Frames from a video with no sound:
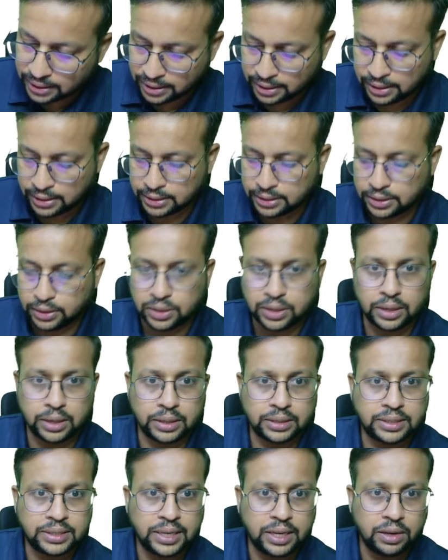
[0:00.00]
yeast. You can
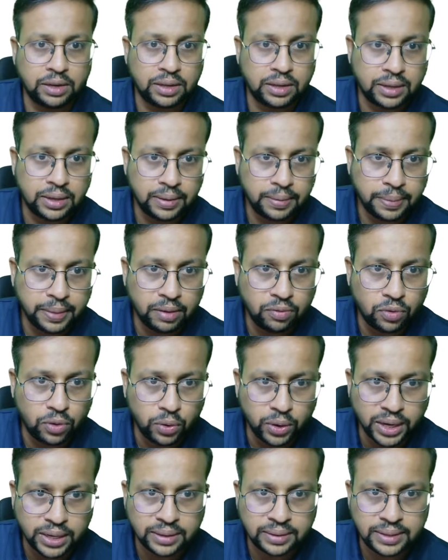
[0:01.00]
see, if you
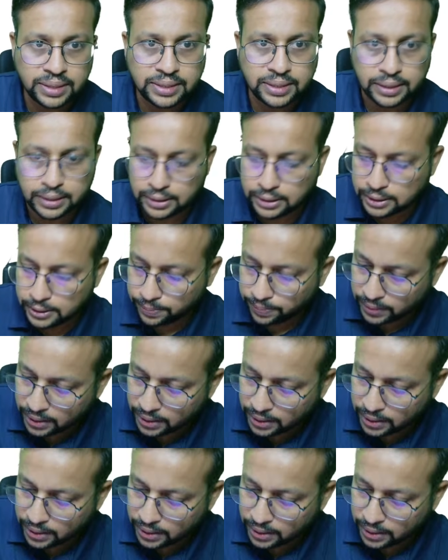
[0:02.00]
look at this yeast